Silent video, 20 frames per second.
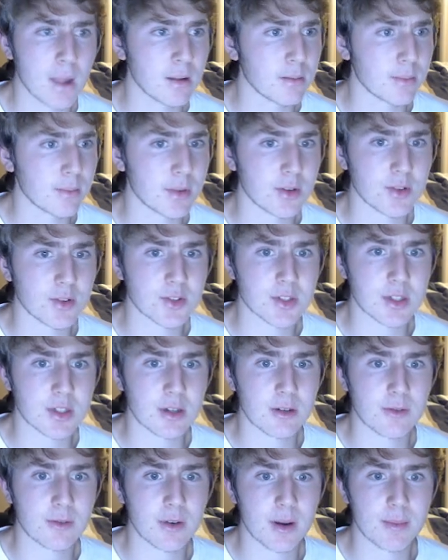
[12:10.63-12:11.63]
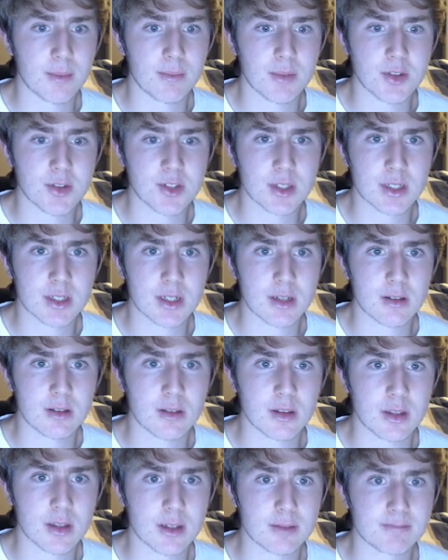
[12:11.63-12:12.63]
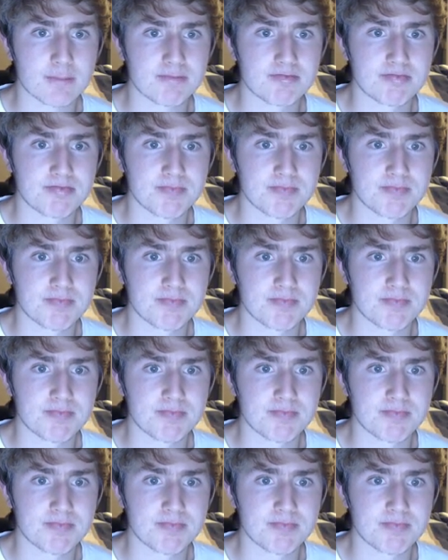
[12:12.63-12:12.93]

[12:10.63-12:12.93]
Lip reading: let me just see if I'm missing anything.